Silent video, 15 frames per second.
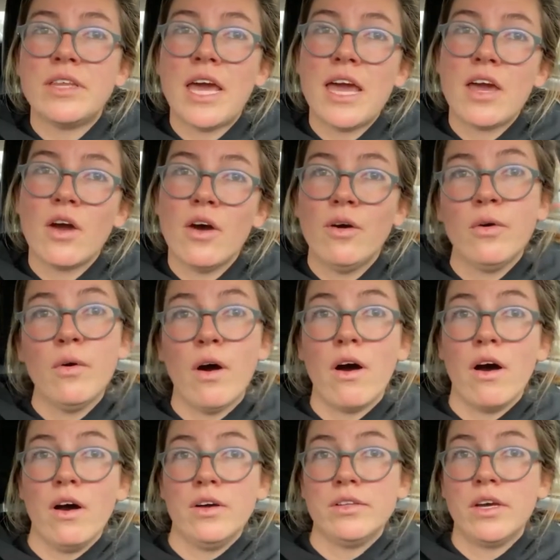They go,
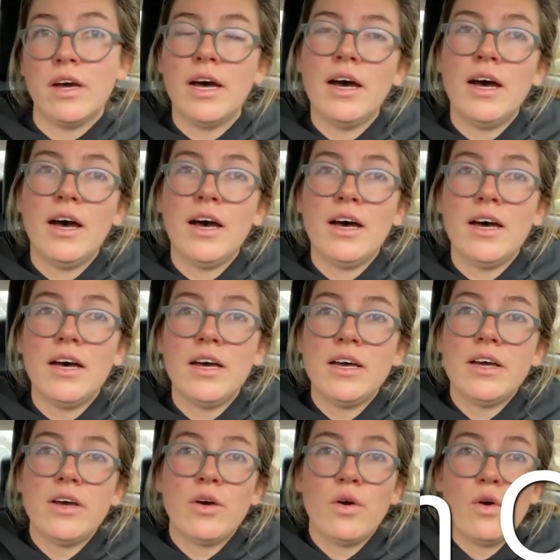
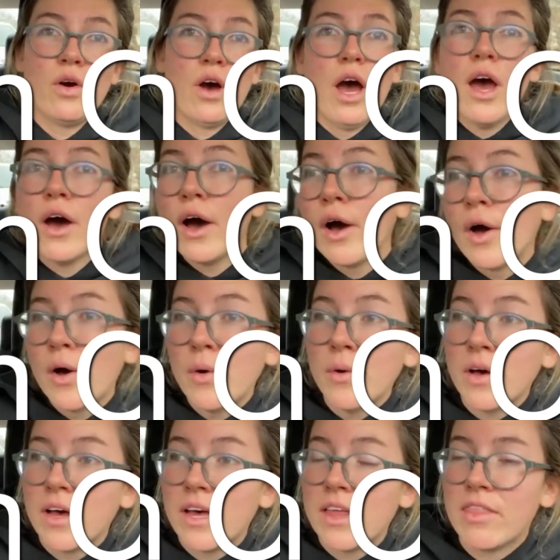
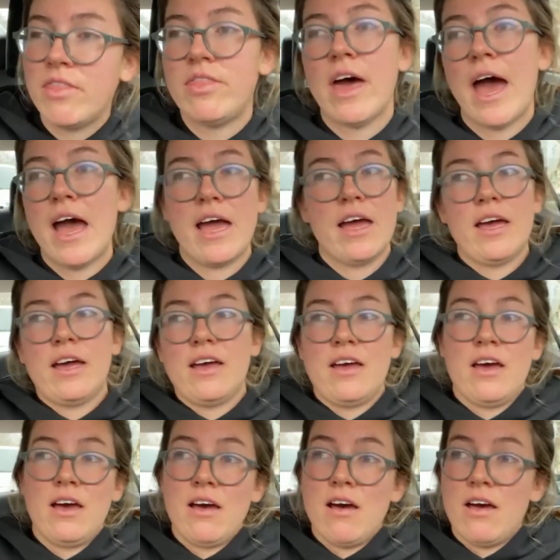uh-oh,
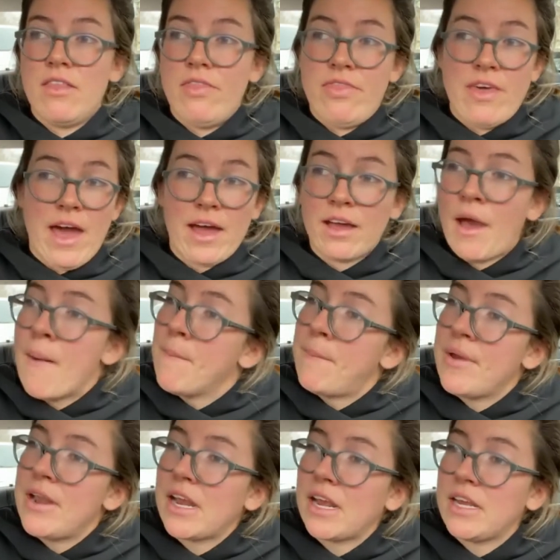that
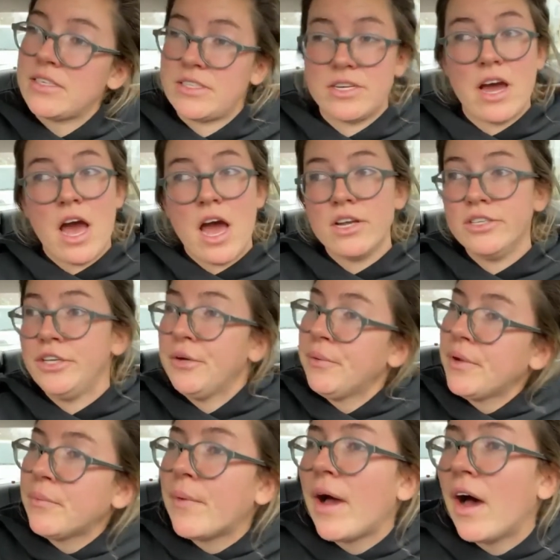company's not
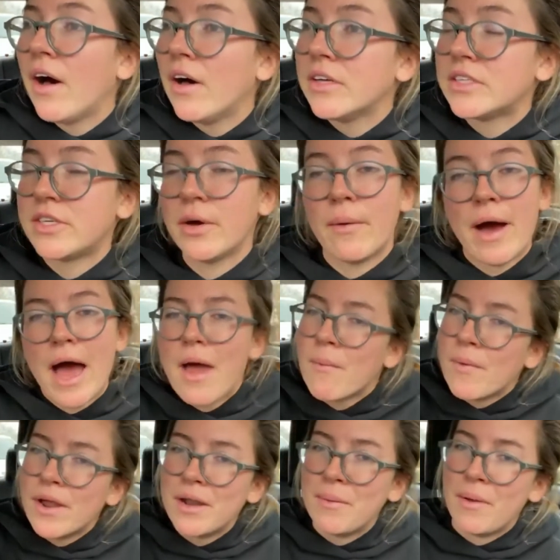doing well, so
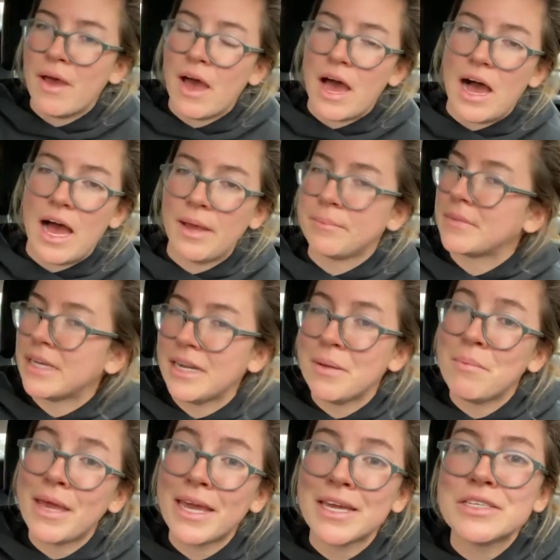I'm
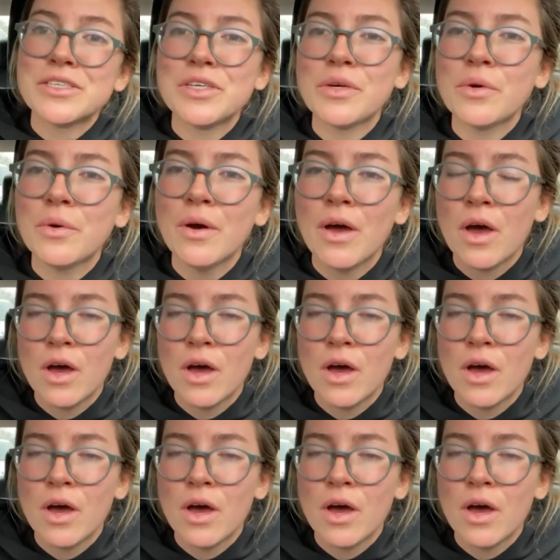gonna make it do